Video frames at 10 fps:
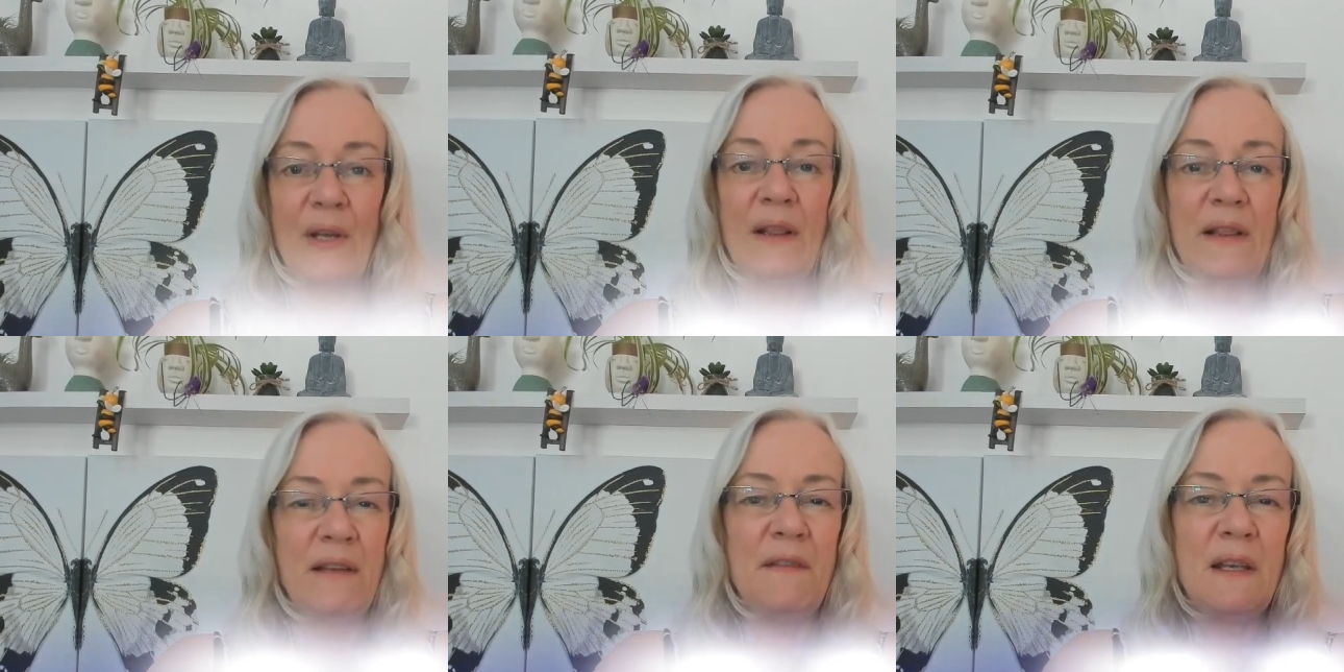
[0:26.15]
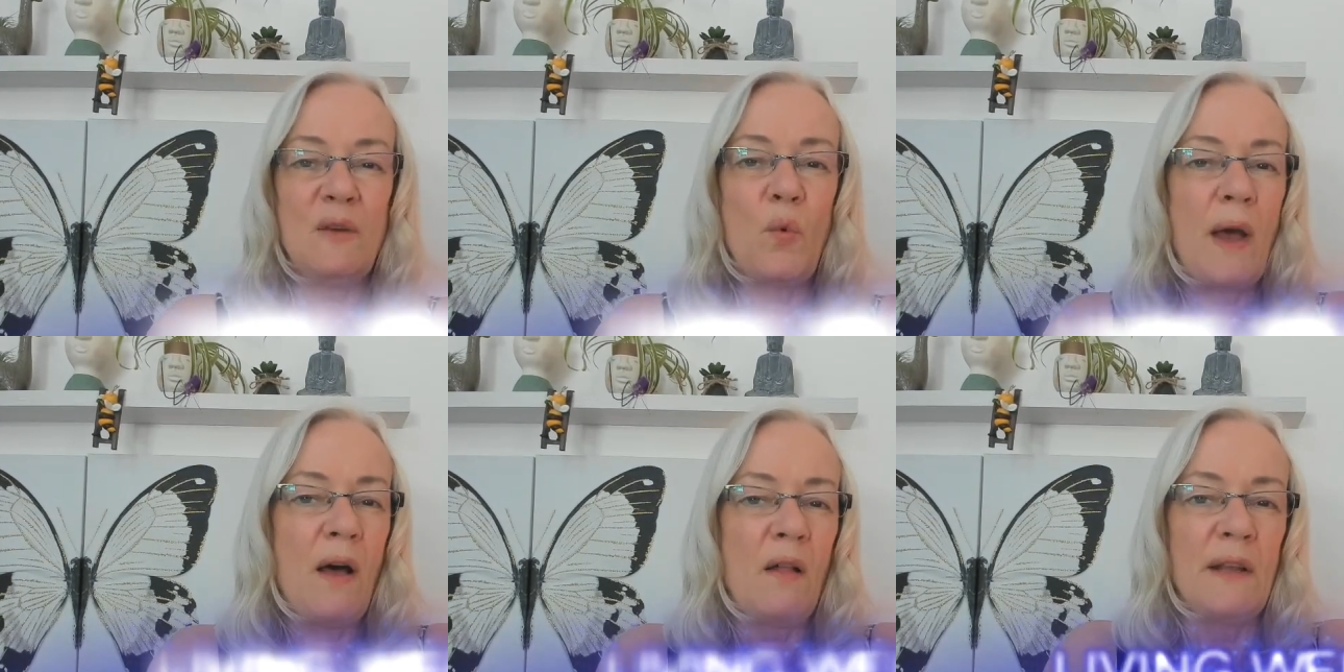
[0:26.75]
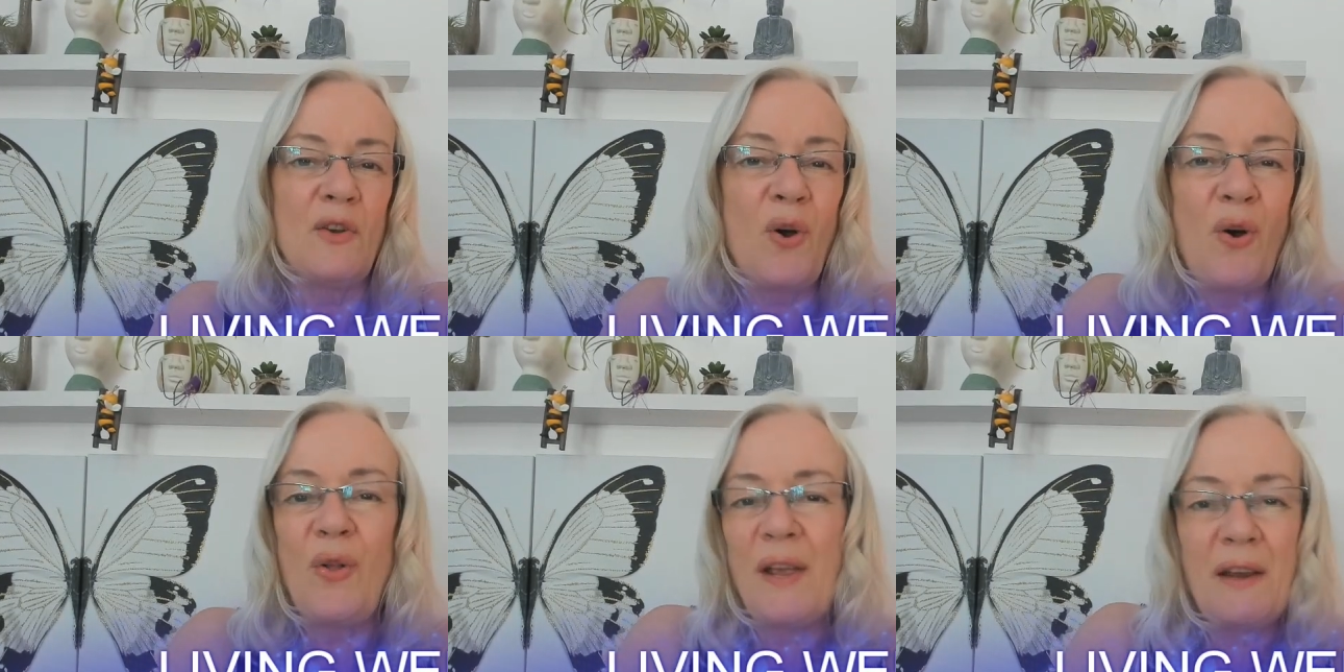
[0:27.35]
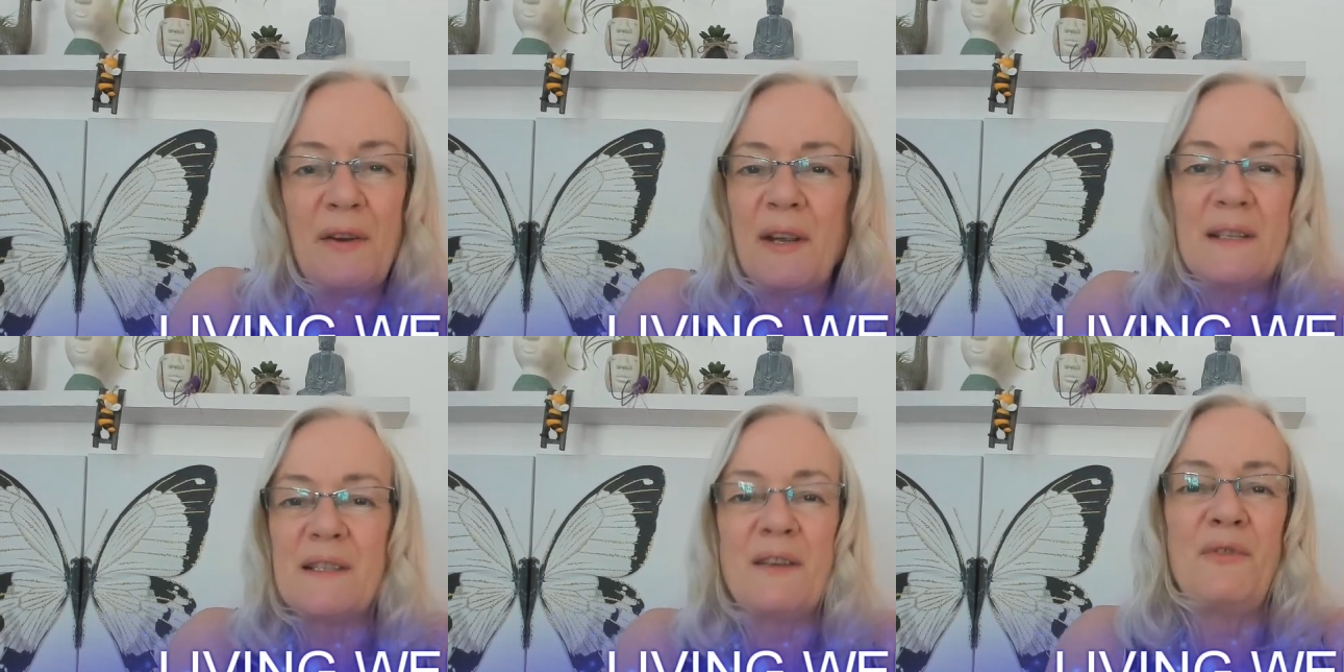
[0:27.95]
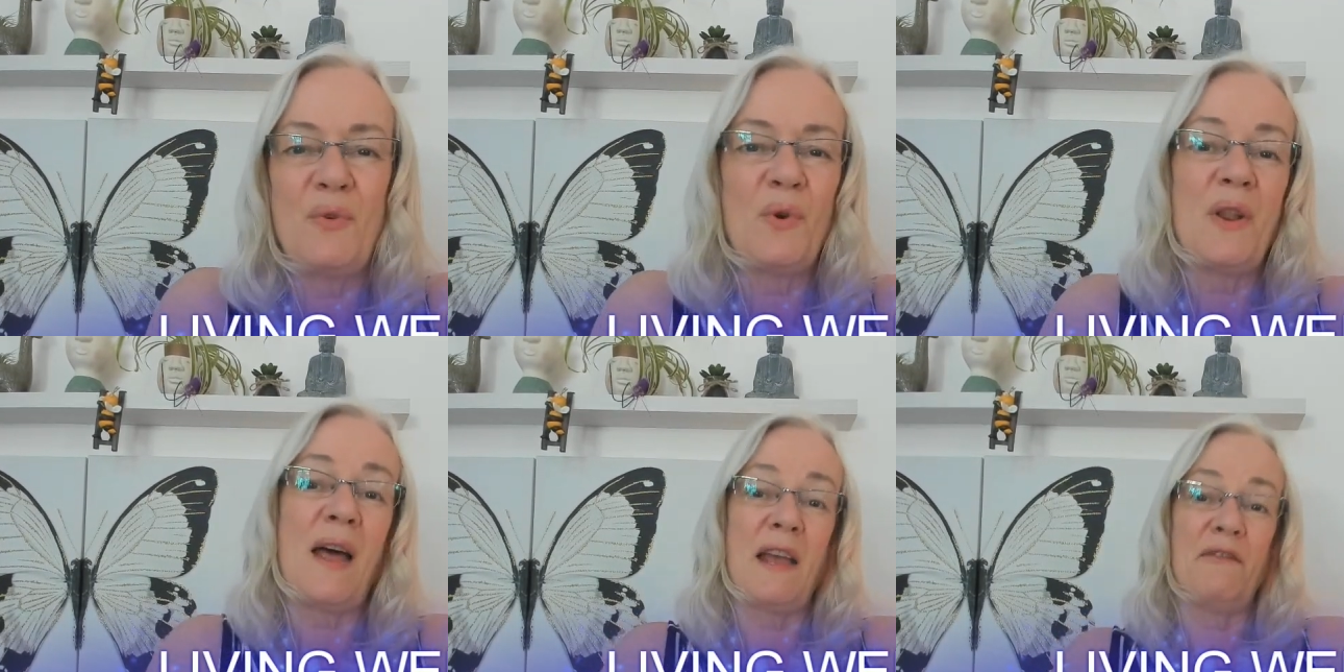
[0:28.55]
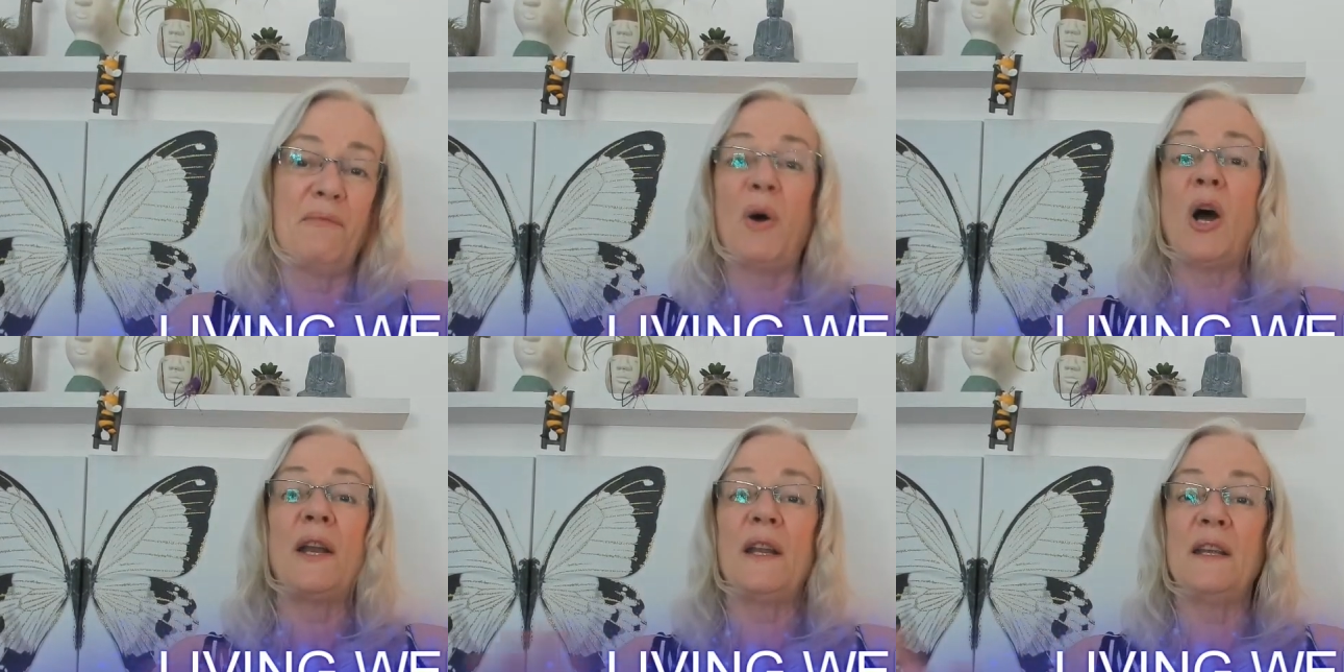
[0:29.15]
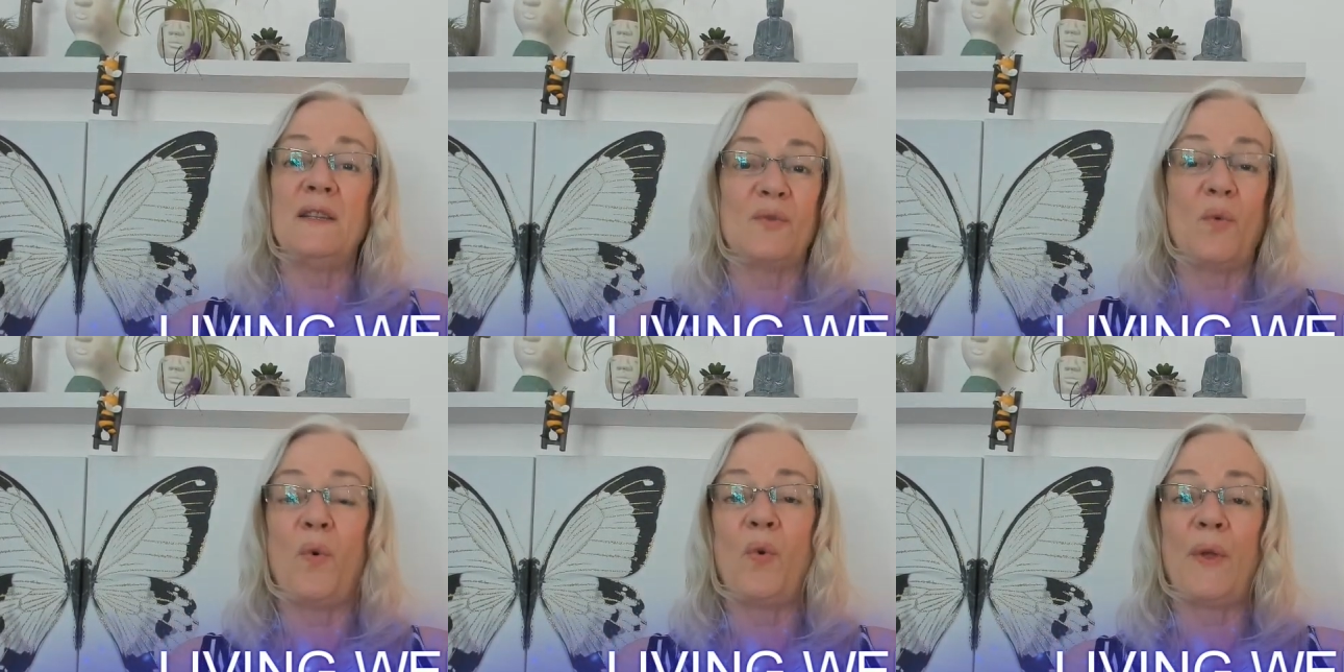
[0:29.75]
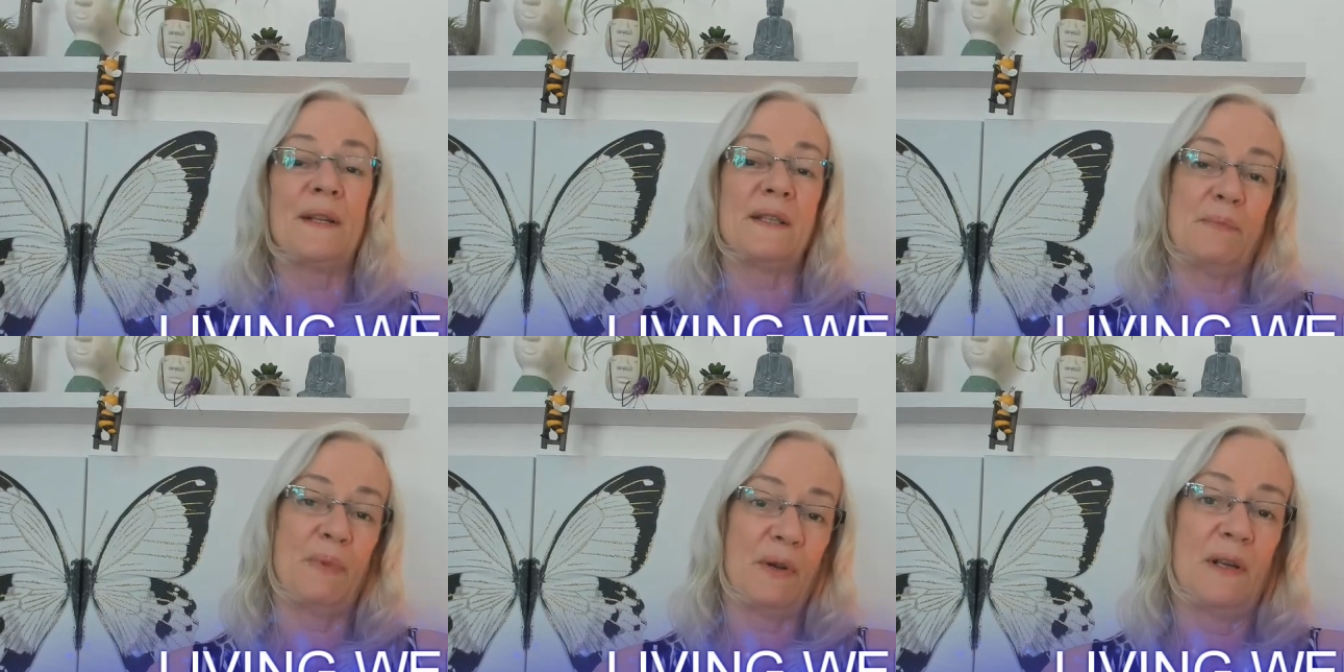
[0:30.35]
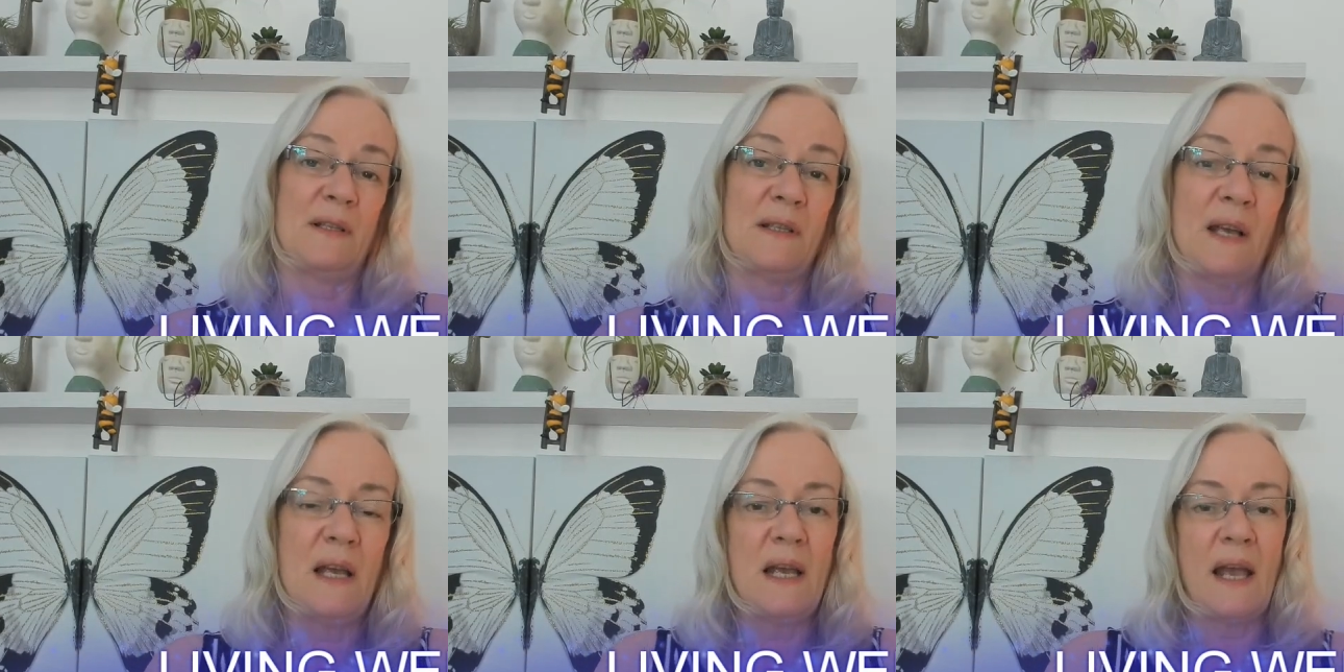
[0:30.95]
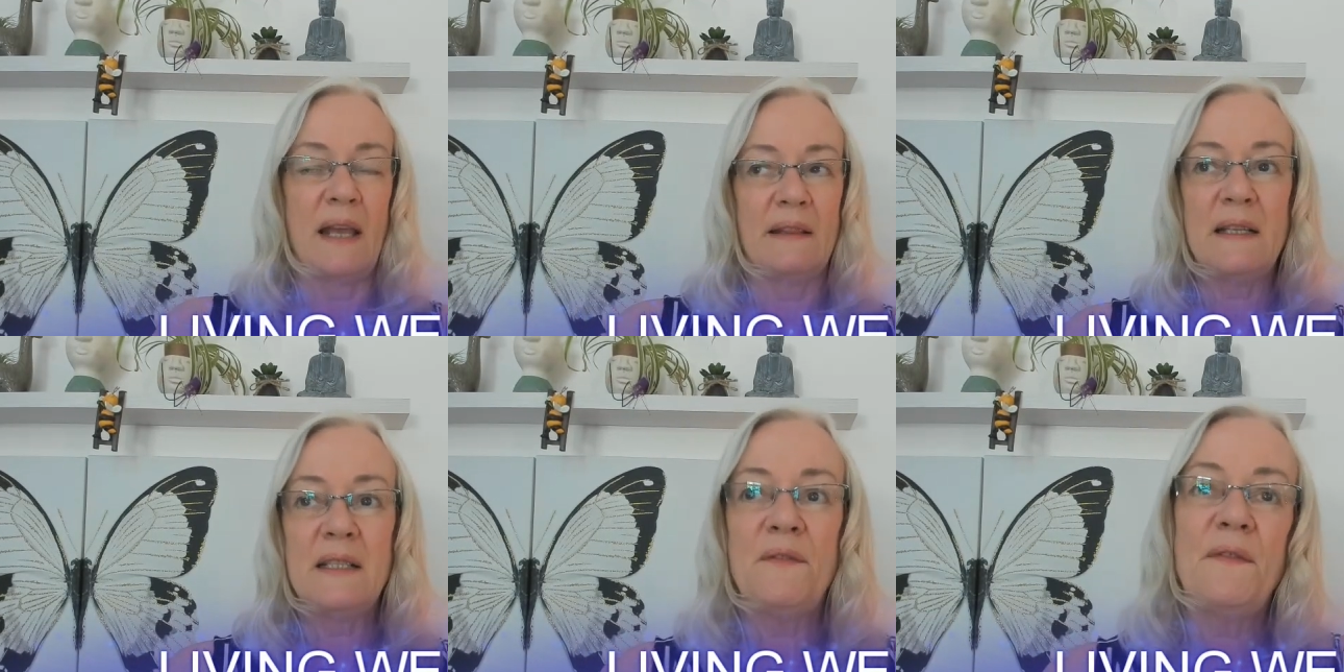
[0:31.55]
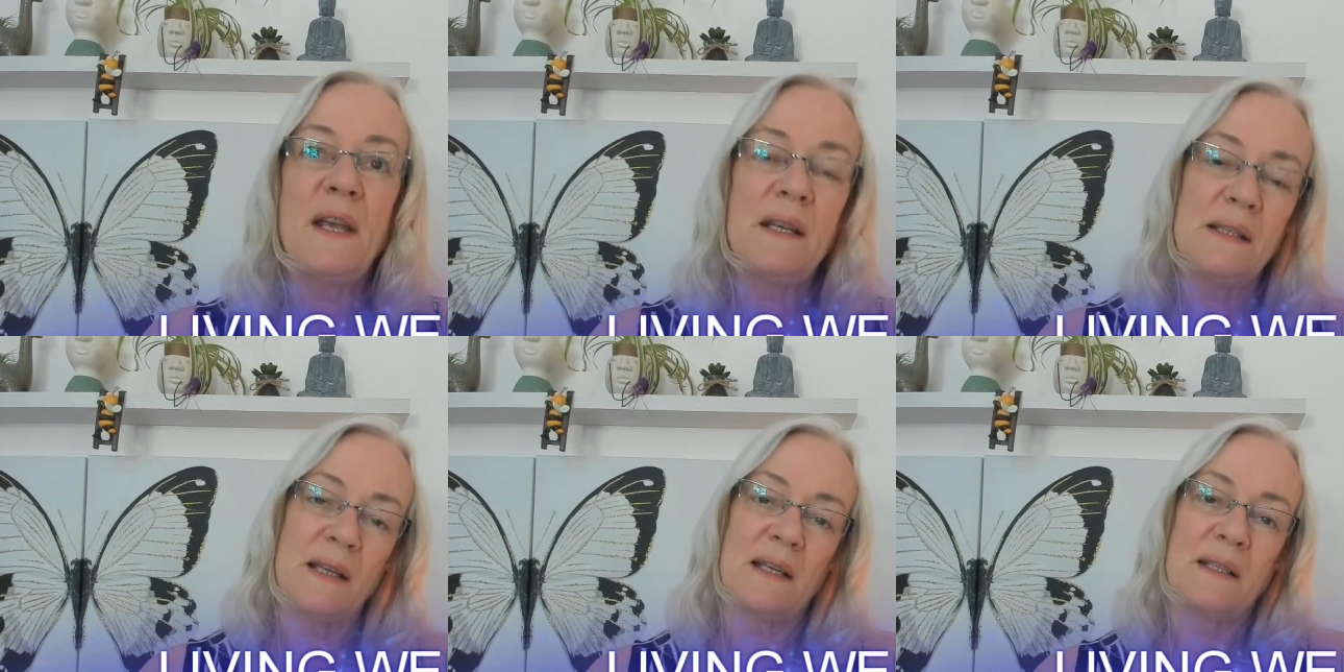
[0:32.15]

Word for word: Living well in all areas of your life, body, soul, and spirit. And let's face it,